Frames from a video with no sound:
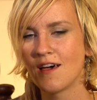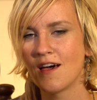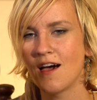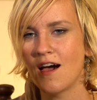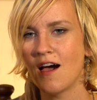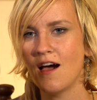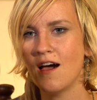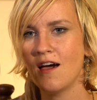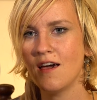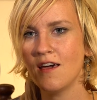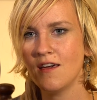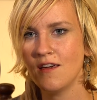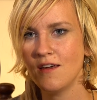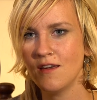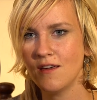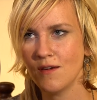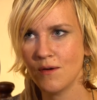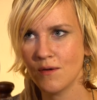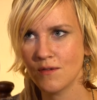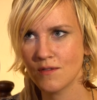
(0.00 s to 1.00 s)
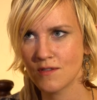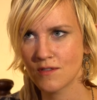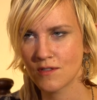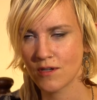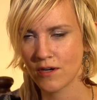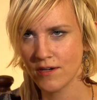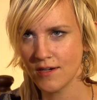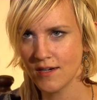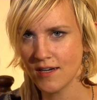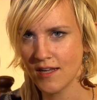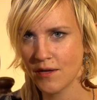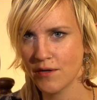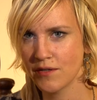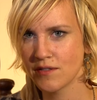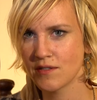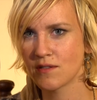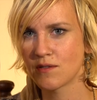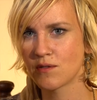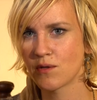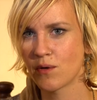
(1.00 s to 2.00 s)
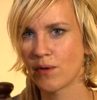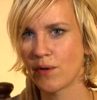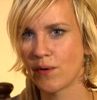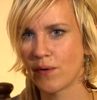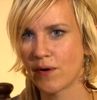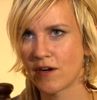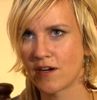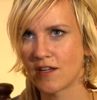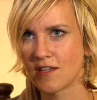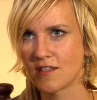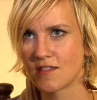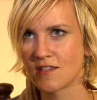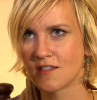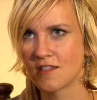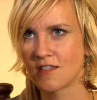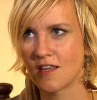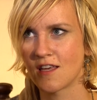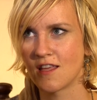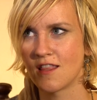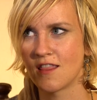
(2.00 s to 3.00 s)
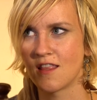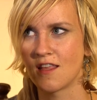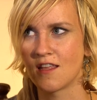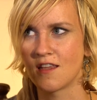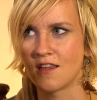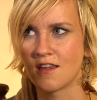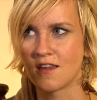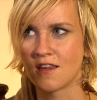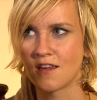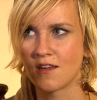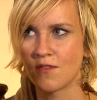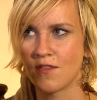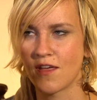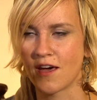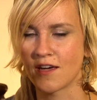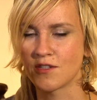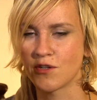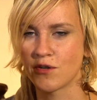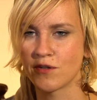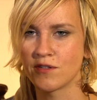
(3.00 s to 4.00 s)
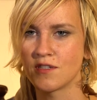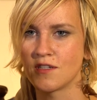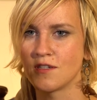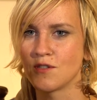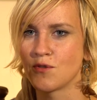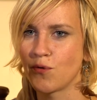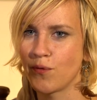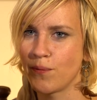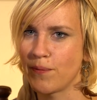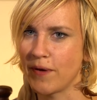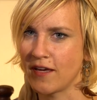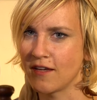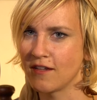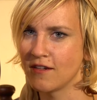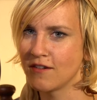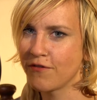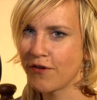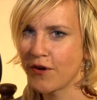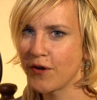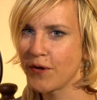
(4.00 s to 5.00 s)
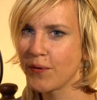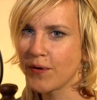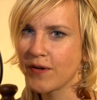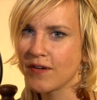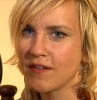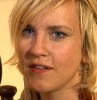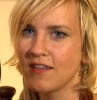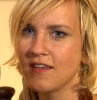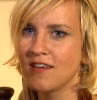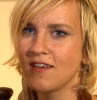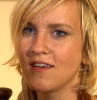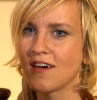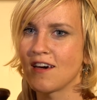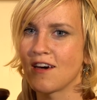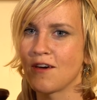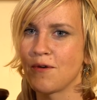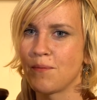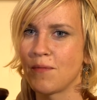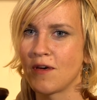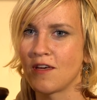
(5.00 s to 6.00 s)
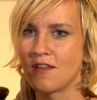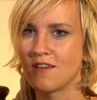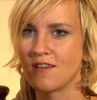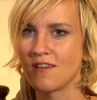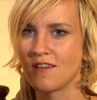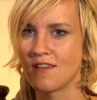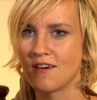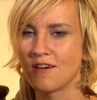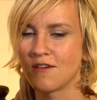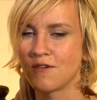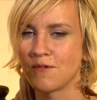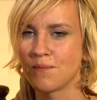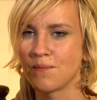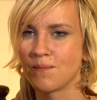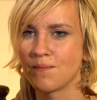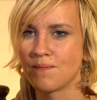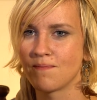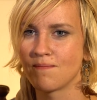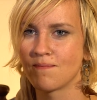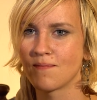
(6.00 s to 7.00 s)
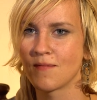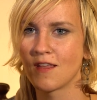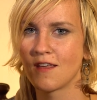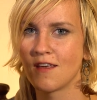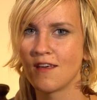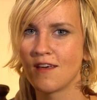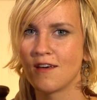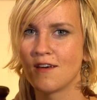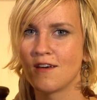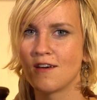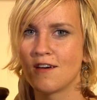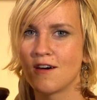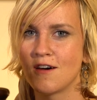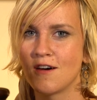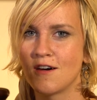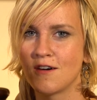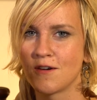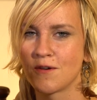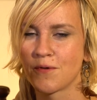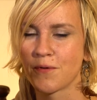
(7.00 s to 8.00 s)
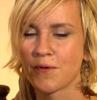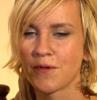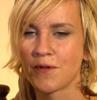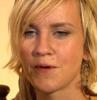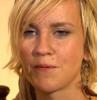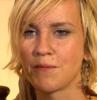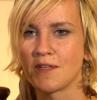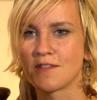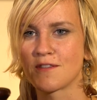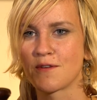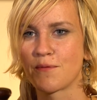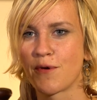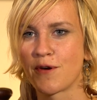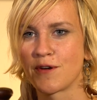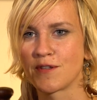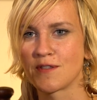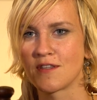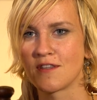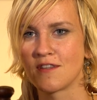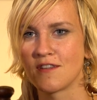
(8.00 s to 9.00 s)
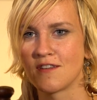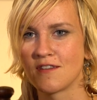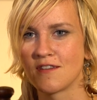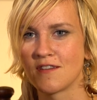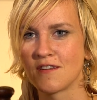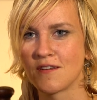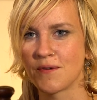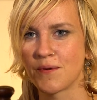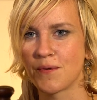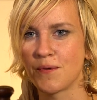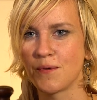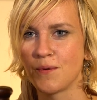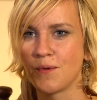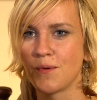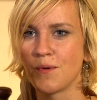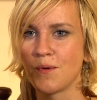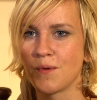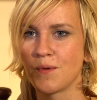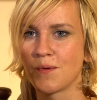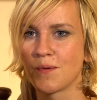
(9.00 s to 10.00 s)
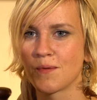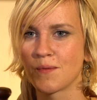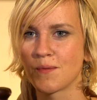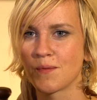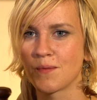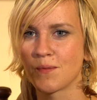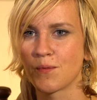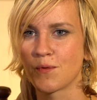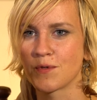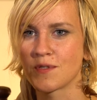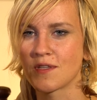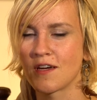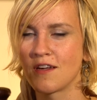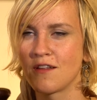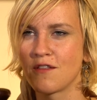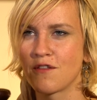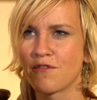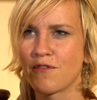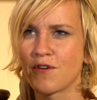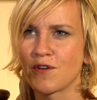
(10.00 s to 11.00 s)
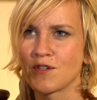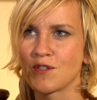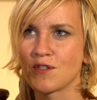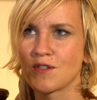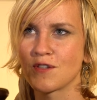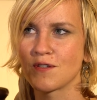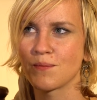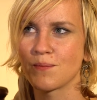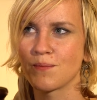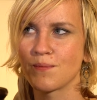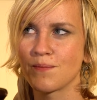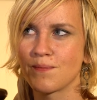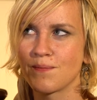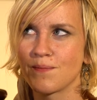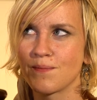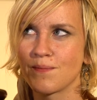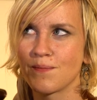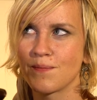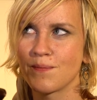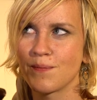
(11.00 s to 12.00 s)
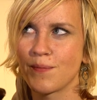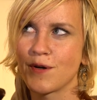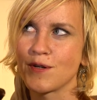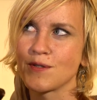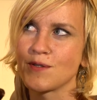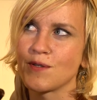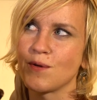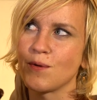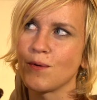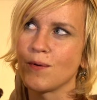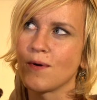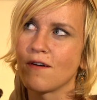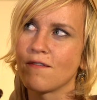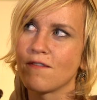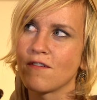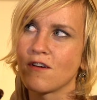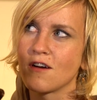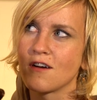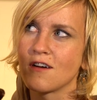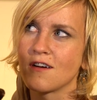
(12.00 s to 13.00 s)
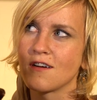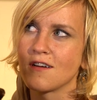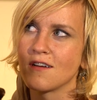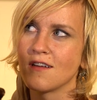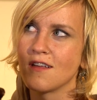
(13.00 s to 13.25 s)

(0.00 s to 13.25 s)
I started out as a solo artist, and then that turned into a band very quickly. I met um, a really amazing person who was kind of the first person who ever